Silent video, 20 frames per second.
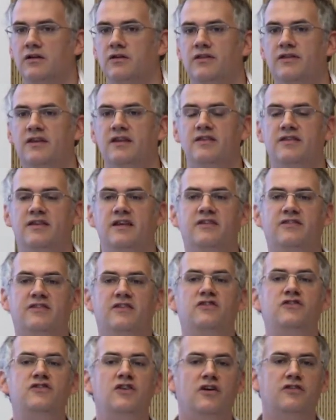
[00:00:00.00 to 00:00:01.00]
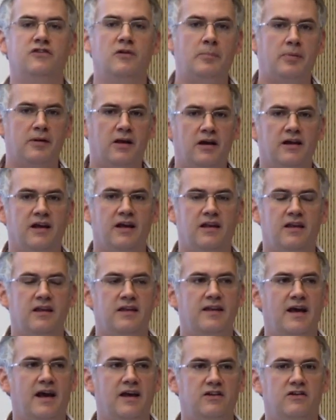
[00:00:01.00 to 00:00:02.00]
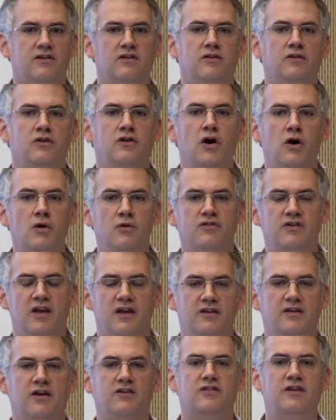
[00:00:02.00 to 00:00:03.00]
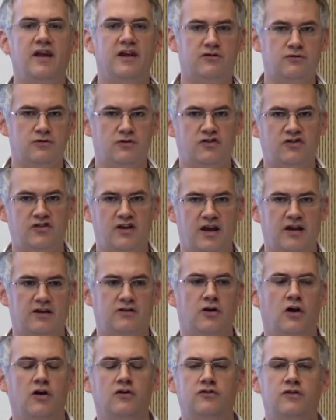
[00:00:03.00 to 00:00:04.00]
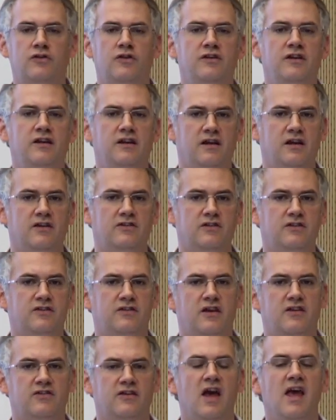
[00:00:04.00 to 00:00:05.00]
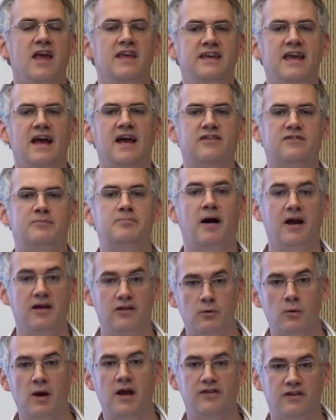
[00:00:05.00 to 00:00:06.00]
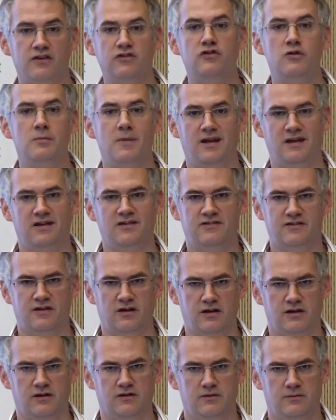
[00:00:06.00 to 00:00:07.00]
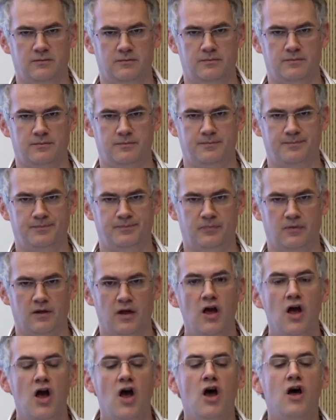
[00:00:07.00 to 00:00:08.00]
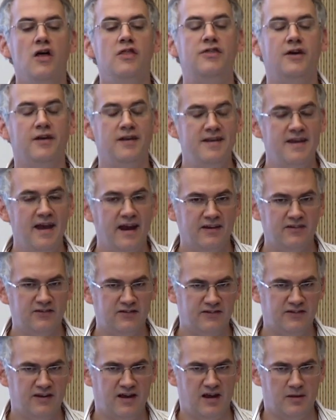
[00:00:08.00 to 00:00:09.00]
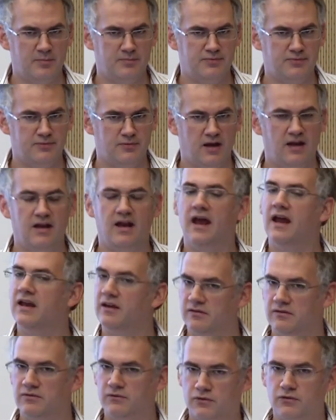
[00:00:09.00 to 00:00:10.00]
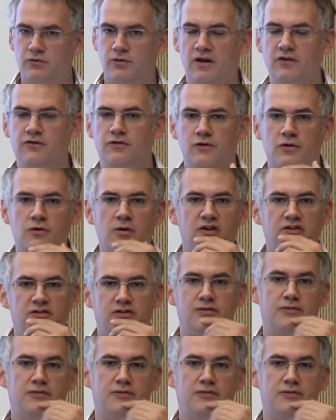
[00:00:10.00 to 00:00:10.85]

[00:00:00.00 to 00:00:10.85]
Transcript: this is just a plugin that goes and does an extra check, talks to the DNS and says, yes, by the way, this domain is signed. The next step, and to answer your question,